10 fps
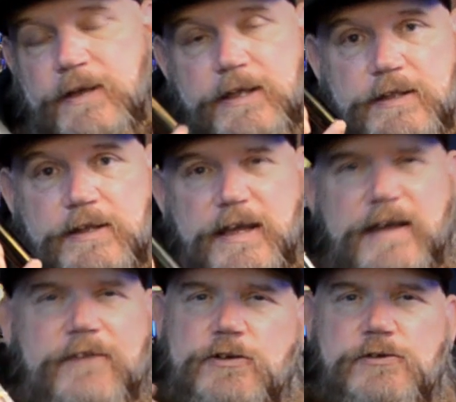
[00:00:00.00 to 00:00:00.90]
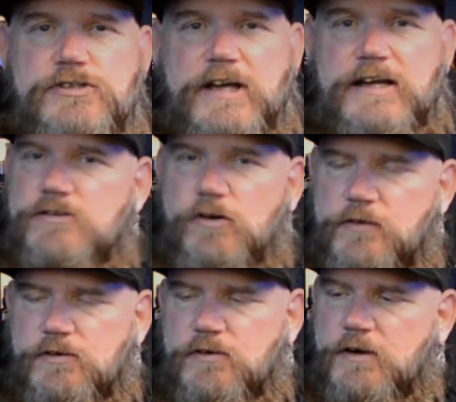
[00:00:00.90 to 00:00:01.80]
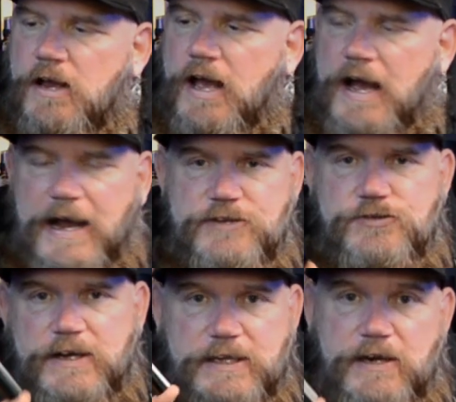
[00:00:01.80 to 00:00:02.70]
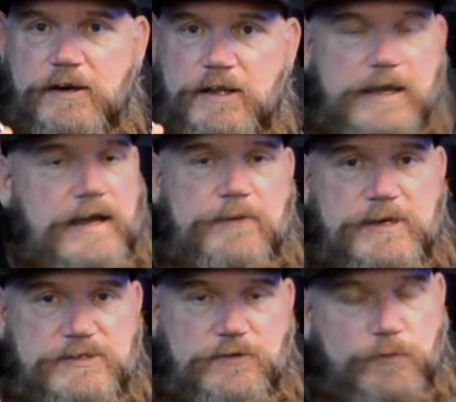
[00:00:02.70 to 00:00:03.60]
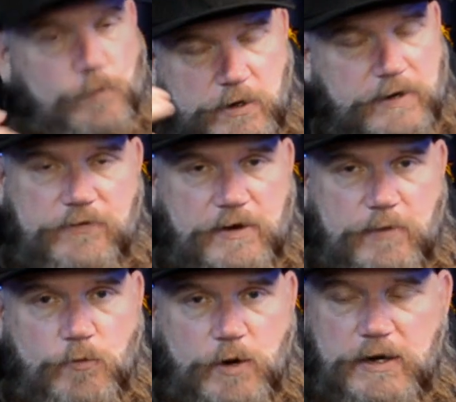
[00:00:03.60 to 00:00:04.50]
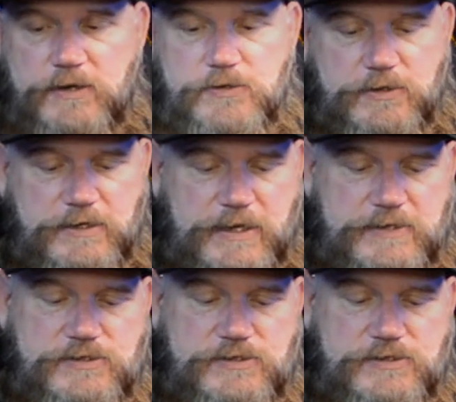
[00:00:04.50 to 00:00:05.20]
And then, like I've told you guys over and over, I try to carry an atomizer of whatever I'm wearing during the day.